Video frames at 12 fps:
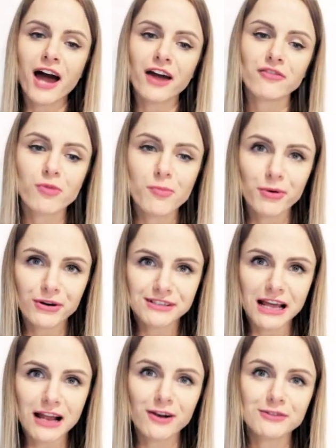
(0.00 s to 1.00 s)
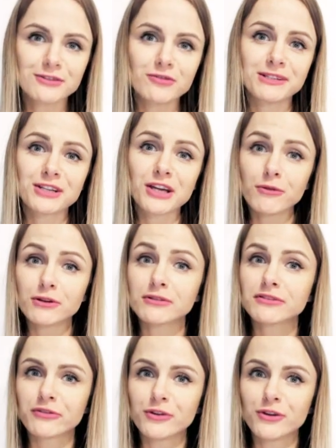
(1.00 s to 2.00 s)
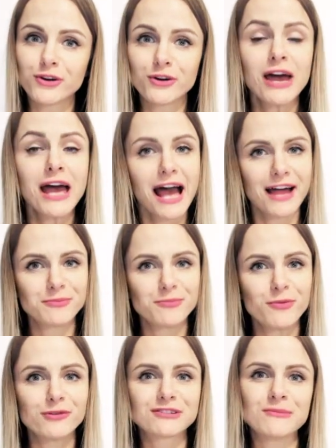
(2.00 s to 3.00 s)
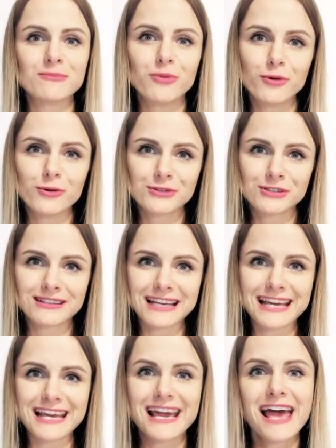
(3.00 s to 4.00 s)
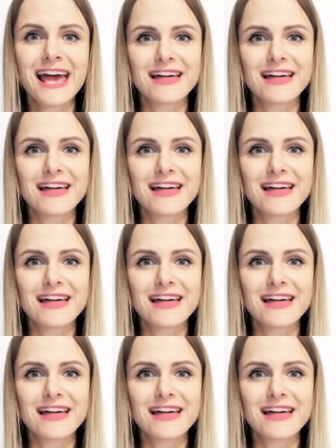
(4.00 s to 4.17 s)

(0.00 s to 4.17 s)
I've prepared a lot of materials for you, and most importantly,